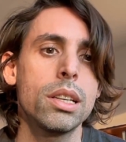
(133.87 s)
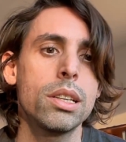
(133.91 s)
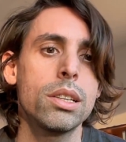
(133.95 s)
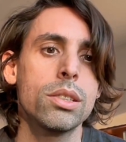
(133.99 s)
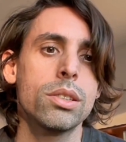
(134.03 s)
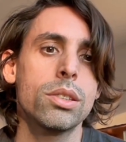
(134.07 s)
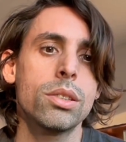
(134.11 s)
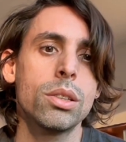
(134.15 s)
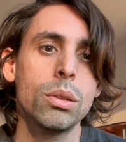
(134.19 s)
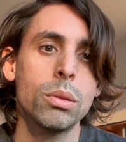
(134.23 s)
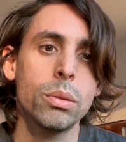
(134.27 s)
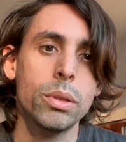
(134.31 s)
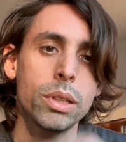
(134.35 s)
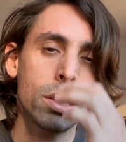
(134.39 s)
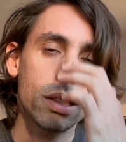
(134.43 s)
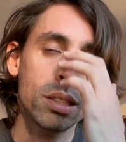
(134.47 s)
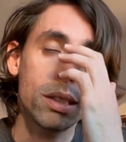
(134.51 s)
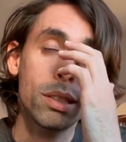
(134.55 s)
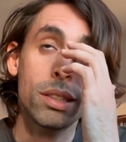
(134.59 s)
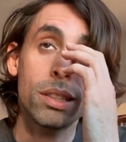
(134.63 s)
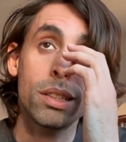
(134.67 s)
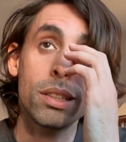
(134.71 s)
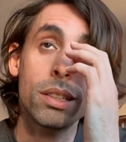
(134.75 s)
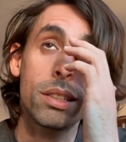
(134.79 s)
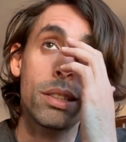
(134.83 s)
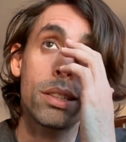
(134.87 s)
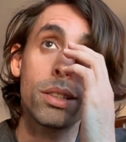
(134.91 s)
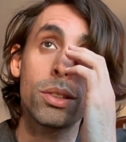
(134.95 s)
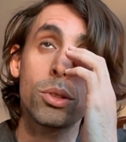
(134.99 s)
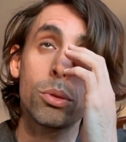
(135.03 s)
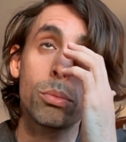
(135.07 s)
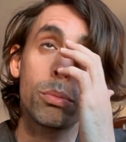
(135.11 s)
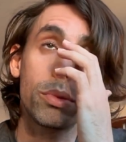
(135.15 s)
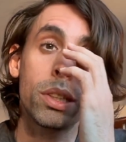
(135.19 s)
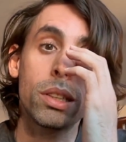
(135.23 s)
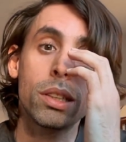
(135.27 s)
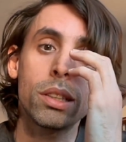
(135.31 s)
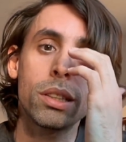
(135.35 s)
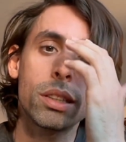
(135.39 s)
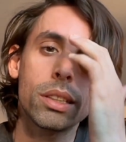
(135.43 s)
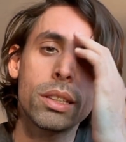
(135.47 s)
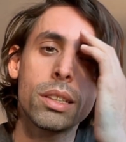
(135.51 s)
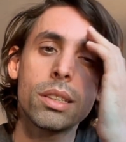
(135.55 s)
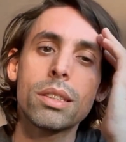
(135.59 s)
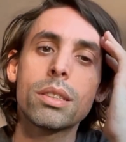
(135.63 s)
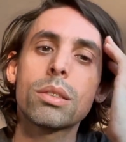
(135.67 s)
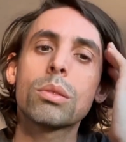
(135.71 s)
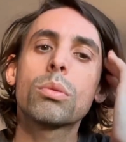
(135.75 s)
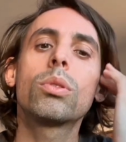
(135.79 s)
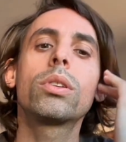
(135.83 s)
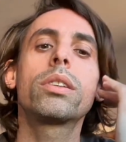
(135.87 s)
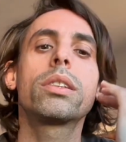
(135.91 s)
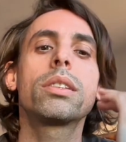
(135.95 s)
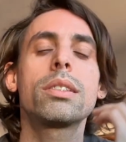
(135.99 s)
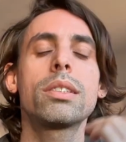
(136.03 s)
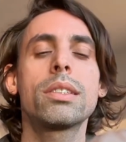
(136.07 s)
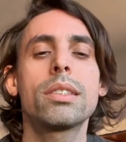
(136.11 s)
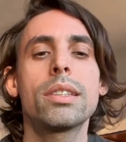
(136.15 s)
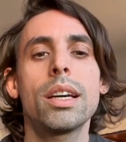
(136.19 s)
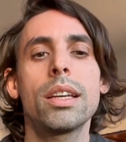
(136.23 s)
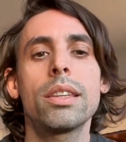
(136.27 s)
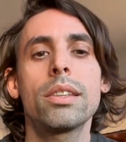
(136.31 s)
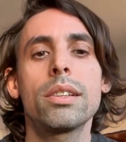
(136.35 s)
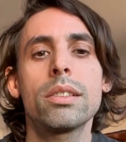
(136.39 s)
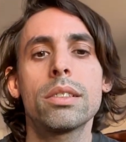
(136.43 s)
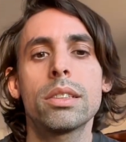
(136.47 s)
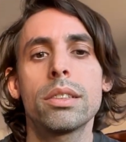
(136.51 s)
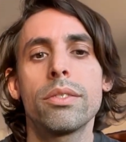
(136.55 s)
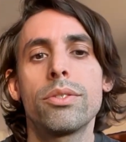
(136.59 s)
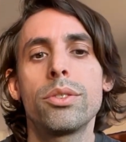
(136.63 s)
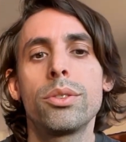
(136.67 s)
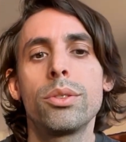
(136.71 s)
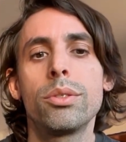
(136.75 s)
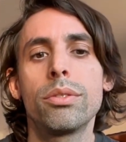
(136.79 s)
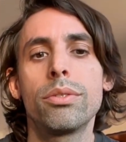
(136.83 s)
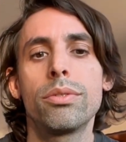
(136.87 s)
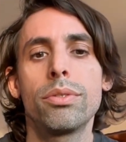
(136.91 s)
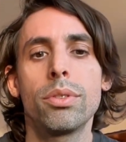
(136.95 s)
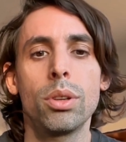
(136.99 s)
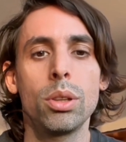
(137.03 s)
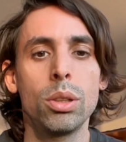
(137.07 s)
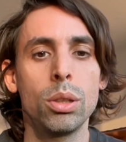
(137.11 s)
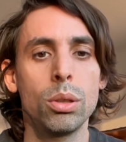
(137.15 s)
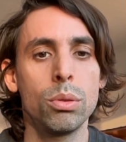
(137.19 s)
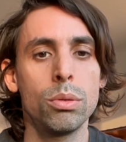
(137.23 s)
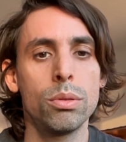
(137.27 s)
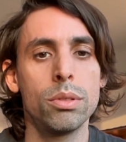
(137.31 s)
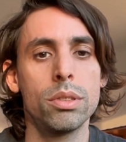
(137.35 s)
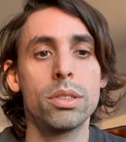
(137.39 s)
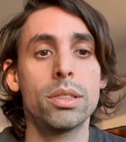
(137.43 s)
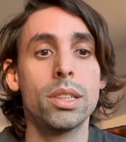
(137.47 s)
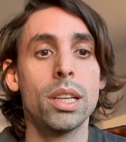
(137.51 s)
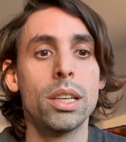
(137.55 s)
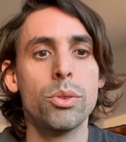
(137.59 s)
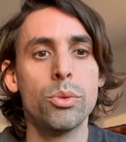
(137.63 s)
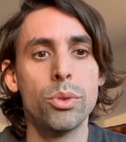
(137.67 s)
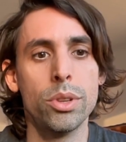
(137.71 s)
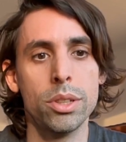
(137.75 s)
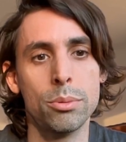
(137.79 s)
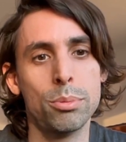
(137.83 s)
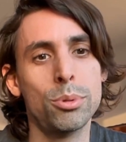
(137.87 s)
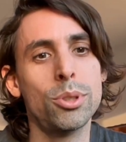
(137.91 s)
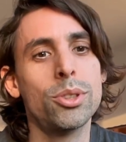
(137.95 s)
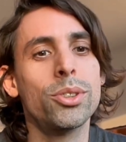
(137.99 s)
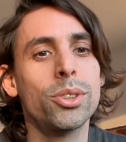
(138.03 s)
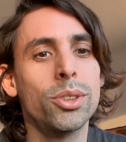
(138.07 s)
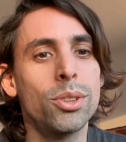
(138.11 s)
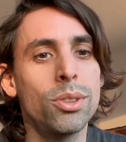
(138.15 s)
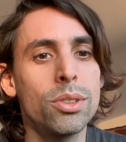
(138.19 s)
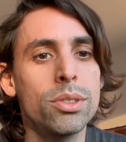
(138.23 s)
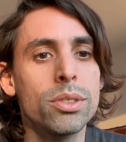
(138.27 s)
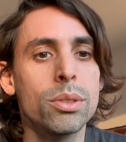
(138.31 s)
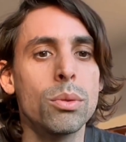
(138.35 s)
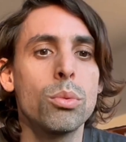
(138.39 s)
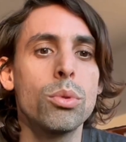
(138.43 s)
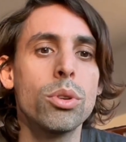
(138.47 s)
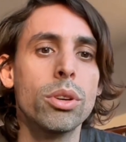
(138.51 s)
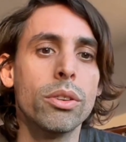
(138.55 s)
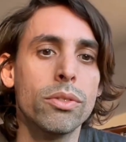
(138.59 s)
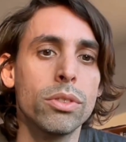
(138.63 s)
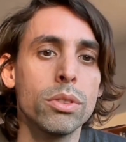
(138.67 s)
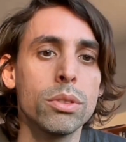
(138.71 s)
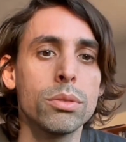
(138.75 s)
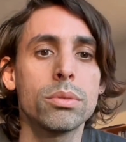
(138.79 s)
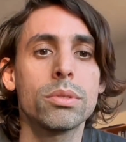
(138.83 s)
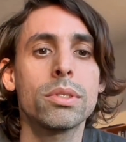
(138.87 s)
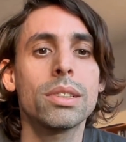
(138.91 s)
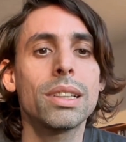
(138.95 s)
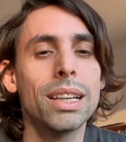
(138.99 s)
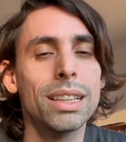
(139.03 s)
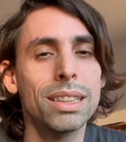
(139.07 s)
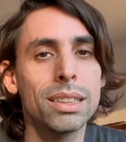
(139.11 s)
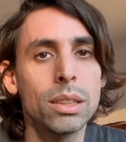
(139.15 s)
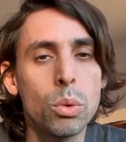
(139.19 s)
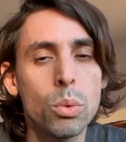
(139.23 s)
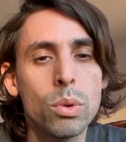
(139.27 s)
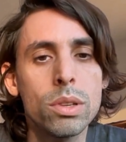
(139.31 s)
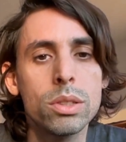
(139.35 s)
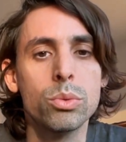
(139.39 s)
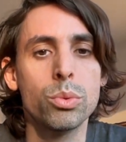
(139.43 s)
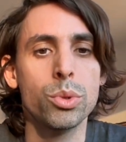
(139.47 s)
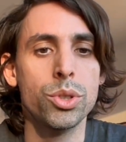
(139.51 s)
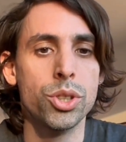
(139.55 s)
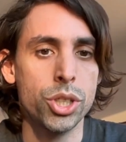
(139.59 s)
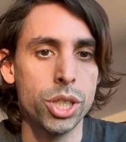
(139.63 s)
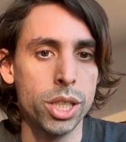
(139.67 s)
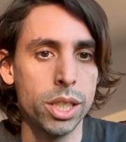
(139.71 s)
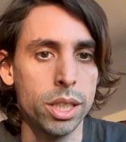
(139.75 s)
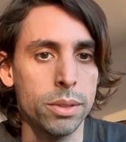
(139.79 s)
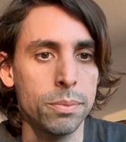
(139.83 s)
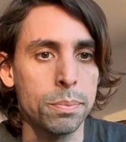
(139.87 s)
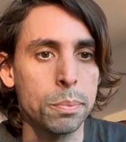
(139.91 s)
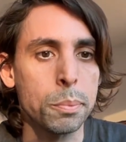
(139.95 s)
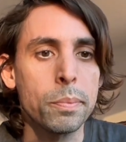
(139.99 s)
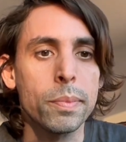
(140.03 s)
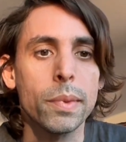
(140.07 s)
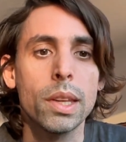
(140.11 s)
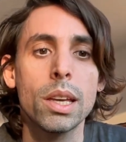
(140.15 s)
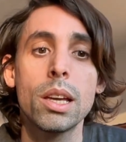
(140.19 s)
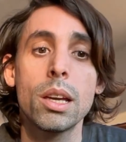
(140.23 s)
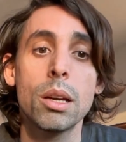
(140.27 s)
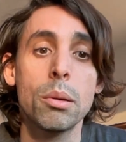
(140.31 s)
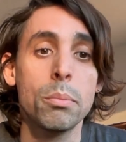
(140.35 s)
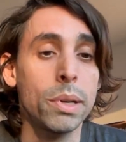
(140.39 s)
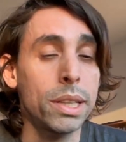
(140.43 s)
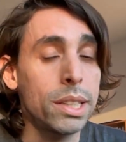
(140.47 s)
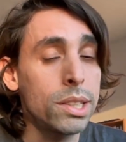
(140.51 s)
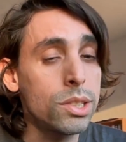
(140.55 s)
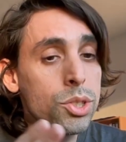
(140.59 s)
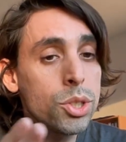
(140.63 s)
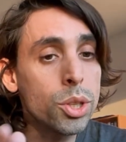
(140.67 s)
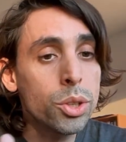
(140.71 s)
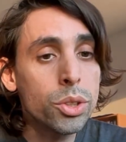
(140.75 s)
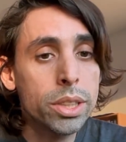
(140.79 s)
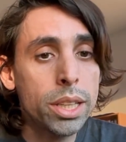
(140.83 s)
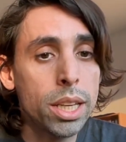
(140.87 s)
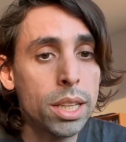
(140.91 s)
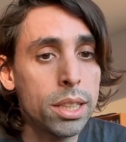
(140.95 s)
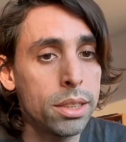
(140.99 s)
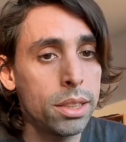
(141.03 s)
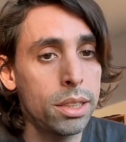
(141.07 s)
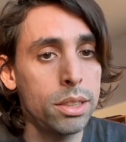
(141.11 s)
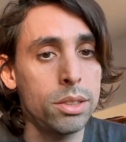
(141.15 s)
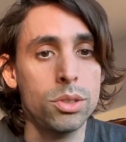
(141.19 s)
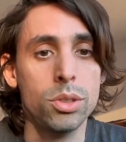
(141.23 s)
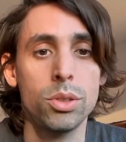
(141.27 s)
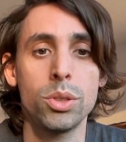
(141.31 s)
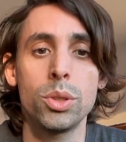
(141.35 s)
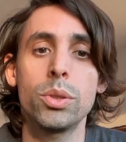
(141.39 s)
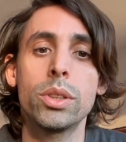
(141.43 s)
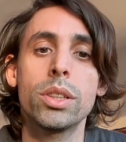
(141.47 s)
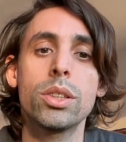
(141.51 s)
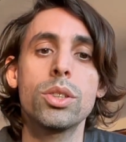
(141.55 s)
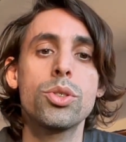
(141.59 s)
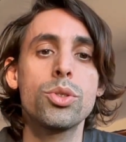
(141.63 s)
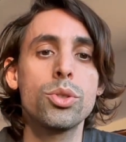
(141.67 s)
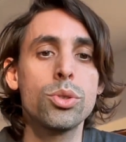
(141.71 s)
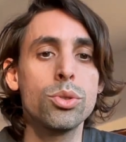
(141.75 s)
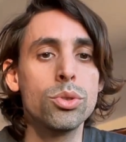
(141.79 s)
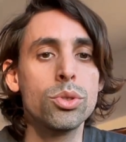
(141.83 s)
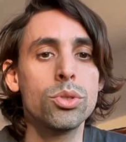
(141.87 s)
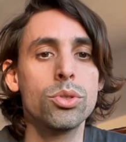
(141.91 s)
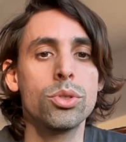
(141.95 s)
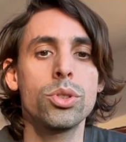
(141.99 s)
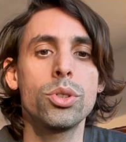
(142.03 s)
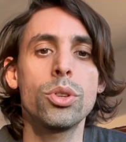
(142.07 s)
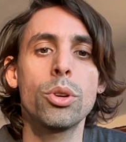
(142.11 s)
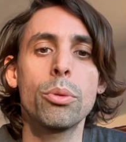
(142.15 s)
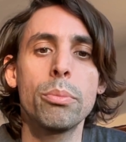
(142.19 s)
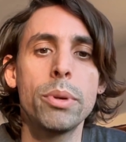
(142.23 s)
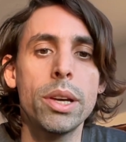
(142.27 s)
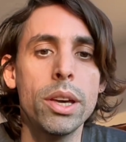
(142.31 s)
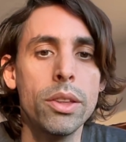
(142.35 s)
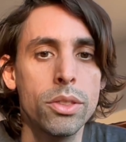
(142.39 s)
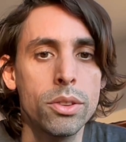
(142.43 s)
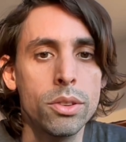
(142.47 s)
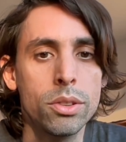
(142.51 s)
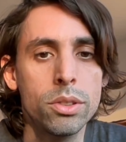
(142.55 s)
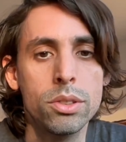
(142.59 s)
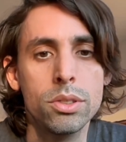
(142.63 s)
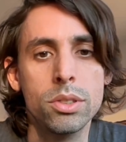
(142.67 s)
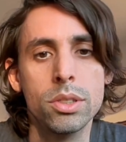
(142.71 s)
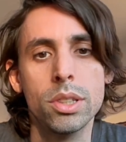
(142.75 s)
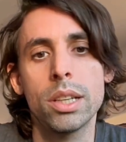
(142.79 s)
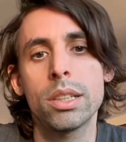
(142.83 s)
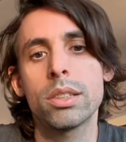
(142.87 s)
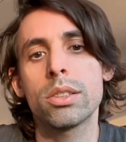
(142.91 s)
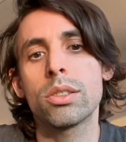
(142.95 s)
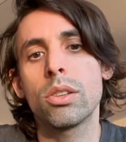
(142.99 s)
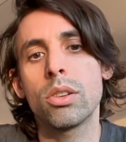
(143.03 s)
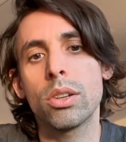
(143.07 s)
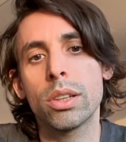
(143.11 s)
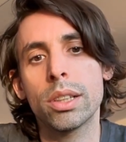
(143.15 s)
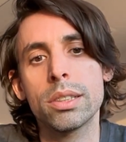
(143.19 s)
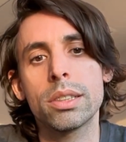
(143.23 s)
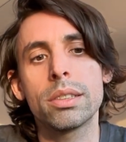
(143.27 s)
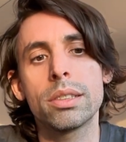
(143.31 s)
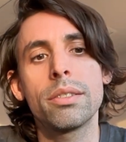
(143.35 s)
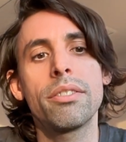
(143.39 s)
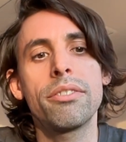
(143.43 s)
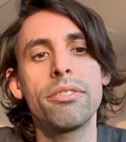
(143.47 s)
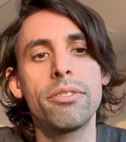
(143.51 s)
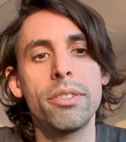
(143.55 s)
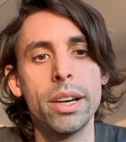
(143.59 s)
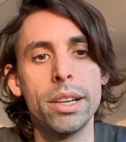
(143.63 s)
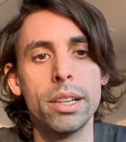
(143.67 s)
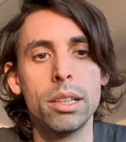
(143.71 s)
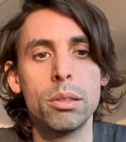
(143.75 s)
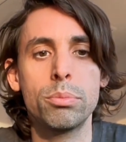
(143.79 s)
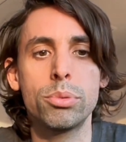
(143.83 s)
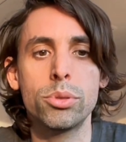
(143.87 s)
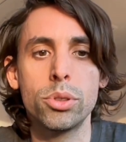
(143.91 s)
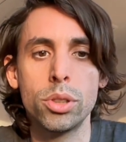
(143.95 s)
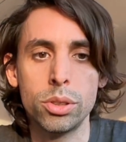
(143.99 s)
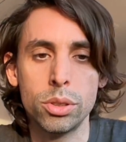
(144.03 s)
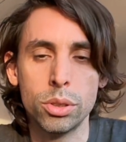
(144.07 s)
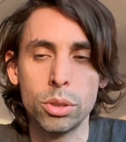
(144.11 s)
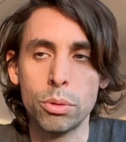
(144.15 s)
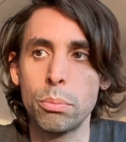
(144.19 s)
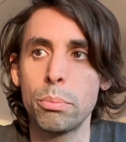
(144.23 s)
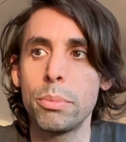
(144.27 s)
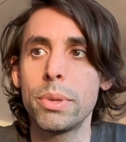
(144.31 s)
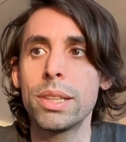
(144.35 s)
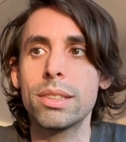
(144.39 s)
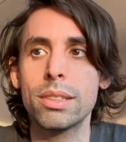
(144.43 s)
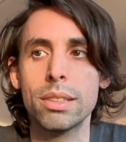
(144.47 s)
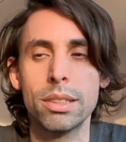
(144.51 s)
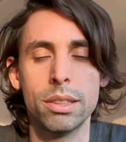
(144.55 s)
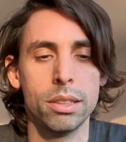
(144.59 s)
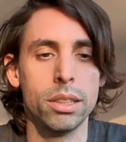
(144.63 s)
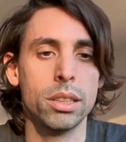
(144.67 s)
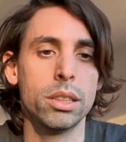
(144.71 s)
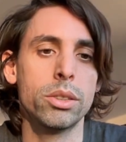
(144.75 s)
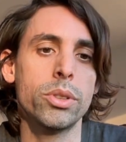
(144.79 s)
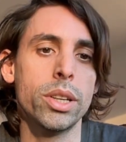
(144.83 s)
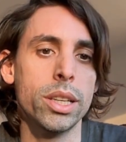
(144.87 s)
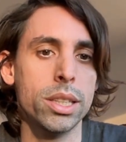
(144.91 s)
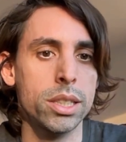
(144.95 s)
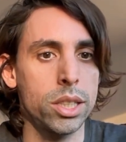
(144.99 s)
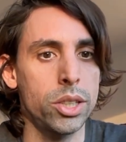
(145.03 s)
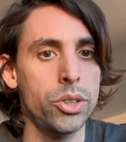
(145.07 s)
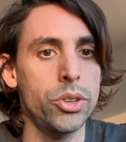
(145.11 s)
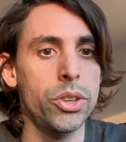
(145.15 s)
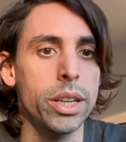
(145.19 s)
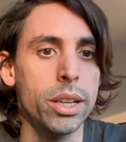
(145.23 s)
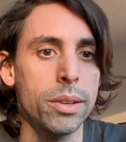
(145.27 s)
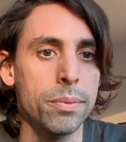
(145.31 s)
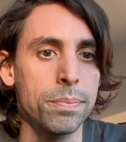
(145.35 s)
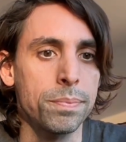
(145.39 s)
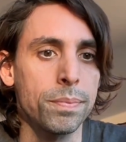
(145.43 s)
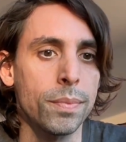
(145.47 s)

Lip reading: So it is easier to meet these quality standards if you follow standardized protocols and workflows like the ones we share. But it's your data, so you can choose your methods as long as the final product meets the criteria.